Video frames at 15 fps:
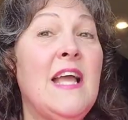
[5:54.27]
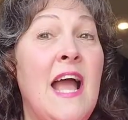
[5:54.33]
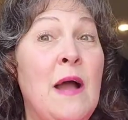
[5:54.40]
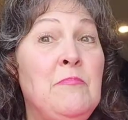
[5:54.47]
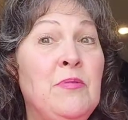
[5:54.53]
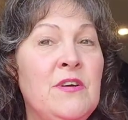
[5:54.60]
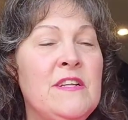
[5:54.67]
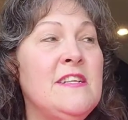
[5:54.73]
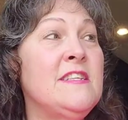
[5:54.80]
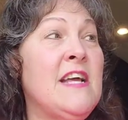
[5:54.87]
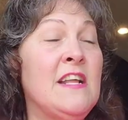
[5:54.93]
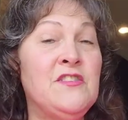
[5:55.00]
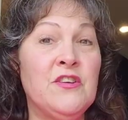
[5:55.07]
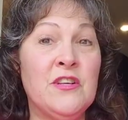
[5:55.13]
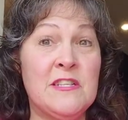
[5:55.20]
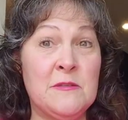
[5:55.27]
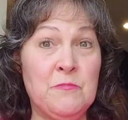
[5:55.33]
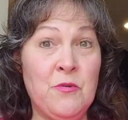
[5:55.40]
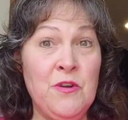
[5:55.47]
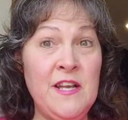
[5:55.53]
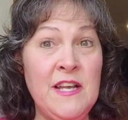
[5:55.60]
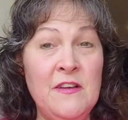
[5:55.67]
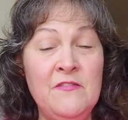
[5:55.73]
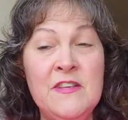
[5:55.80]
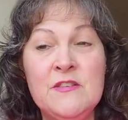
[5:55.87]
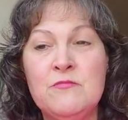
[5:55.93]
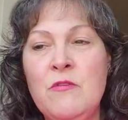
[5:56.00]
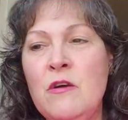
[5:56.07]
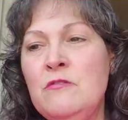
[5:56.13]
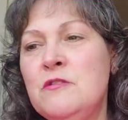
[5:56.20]
I put, I took a sprig of
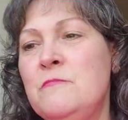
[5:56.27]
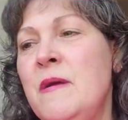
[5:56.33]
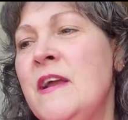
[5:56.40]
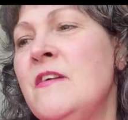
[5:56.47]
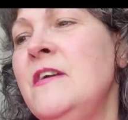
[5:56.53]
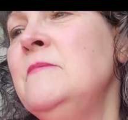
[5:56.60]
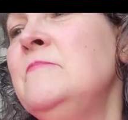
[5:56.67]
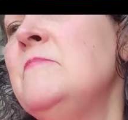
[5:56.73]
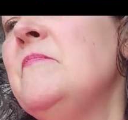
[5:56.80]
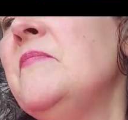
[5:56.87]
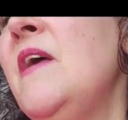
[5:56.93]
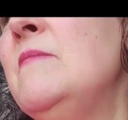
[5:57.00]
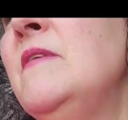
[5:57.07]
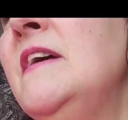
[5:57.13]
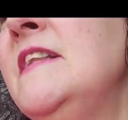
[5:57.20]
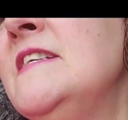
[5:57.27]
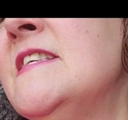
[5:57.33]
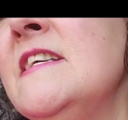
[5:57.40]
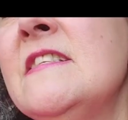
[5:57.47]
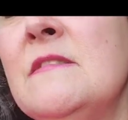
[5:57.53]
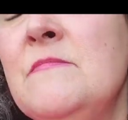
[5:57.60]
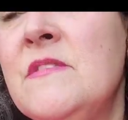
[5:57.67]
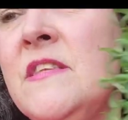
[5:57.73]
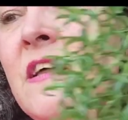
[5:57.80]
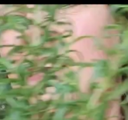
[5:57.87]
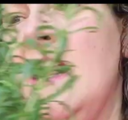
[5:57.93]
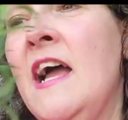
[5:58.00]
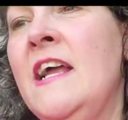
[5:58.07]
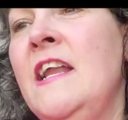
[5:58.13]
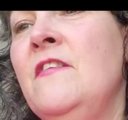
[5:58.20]
this rosemary. I'm letting these get some sunlight